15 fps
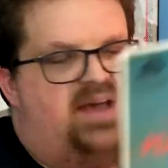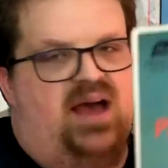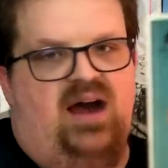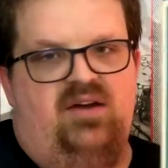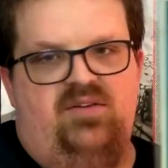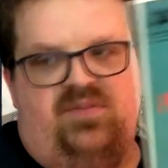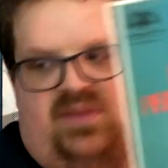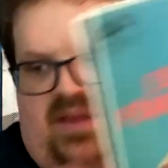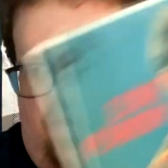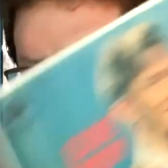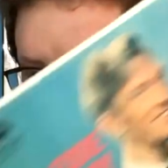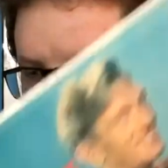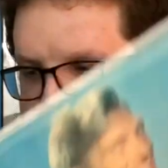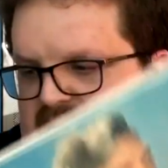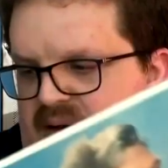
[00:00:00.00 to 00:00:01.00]
out of
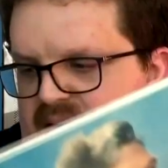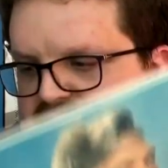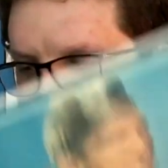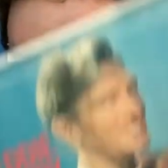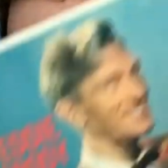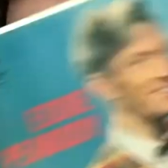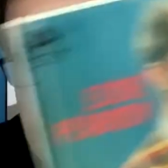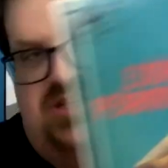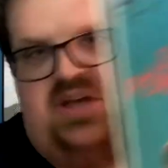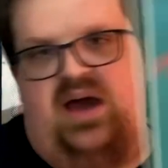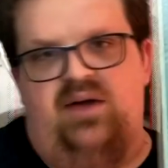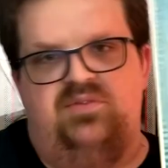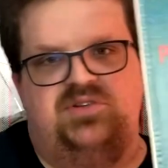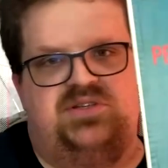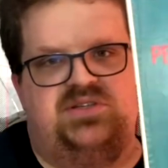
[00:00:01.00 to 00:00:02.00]
the bunch.
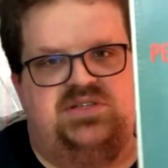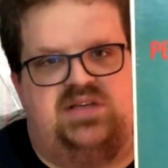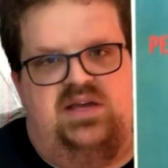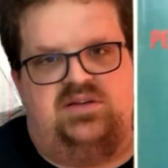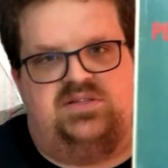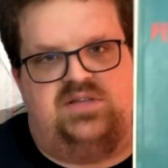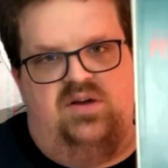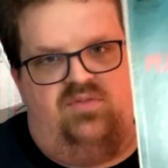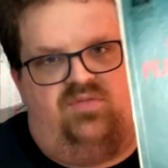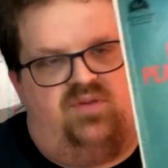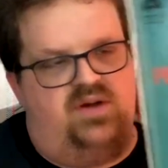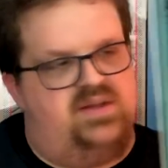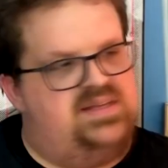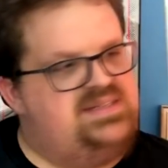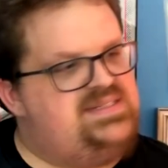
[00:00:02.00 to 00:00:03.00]
I would say so
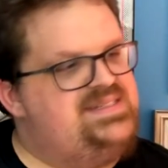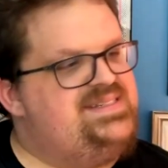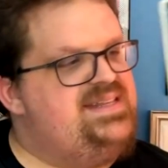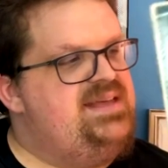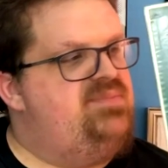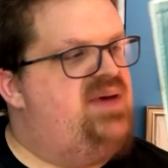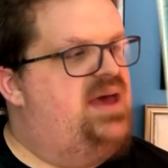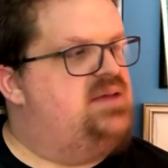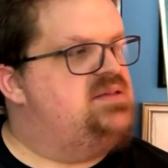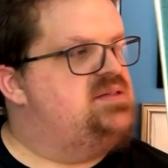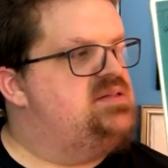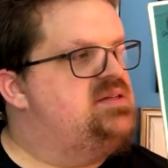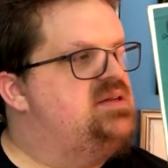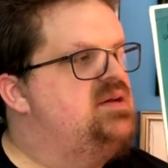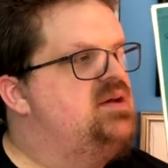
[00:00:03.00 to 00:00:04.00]
far this is the
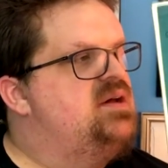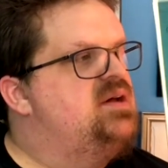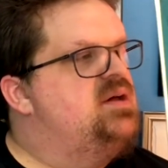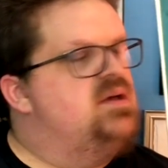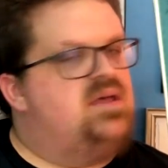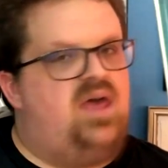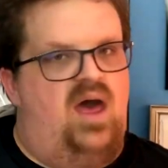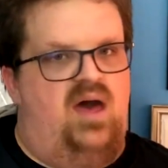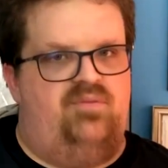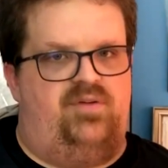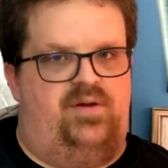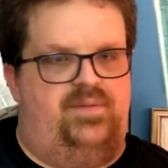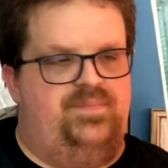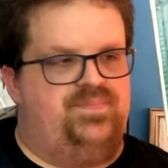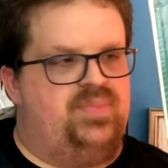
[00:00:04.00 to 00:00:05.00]
best
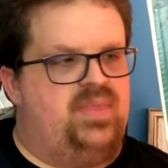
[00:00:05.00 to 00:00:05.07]
cover.